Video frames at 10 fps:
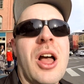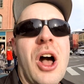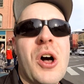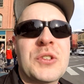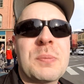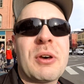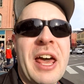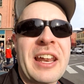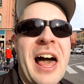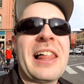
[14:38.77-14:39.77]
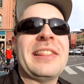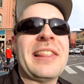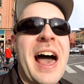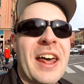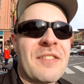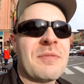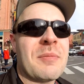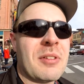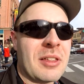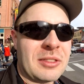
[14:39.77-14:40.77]
also put on a lot
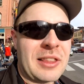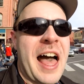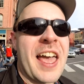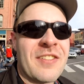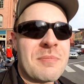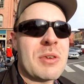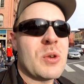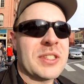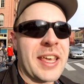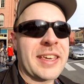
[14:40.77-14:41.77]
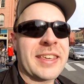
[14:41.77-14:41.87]
of live music.